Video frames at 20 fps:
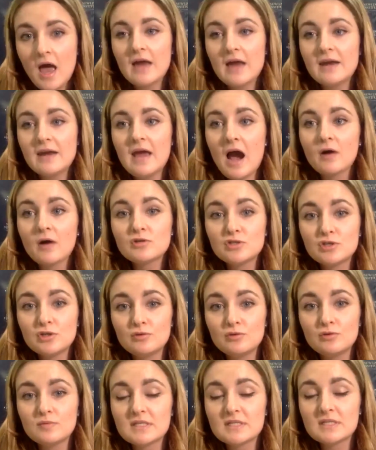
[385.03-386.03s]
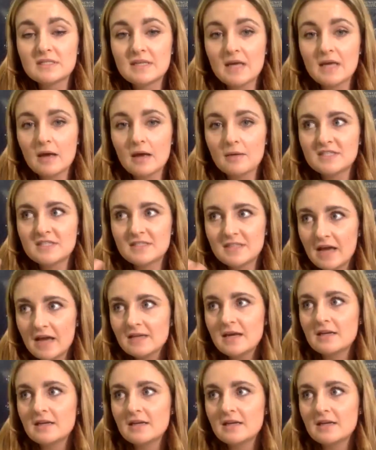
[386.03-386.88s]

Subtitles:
and how to set